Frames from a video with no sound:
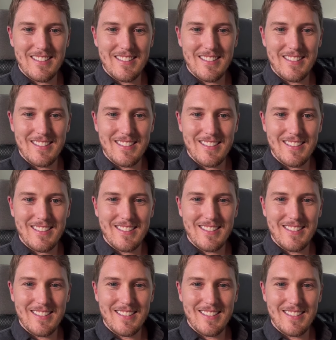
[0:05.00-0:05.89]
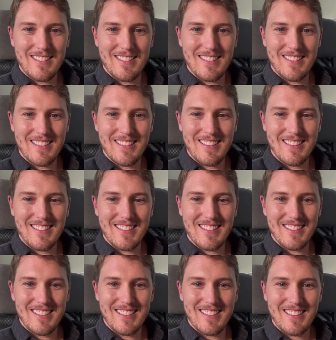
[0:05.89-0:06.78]

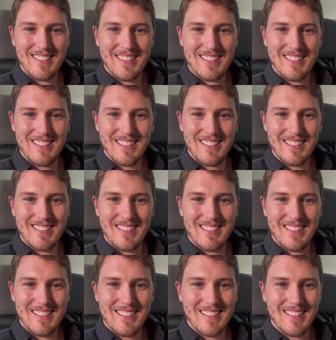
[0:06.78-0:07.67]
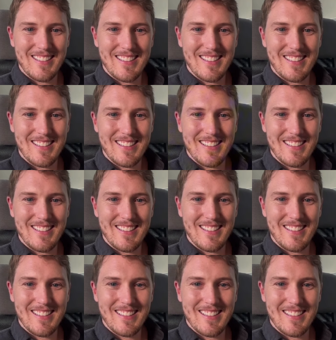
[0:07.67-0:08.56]

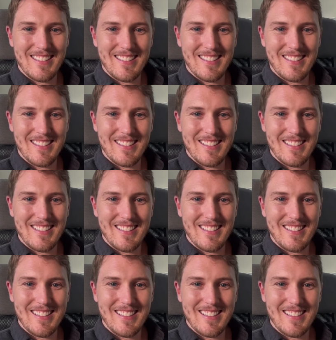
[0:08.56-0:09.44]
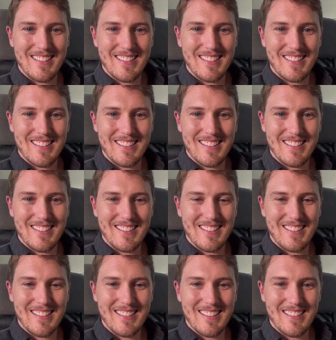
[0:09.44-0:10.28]
[no speech]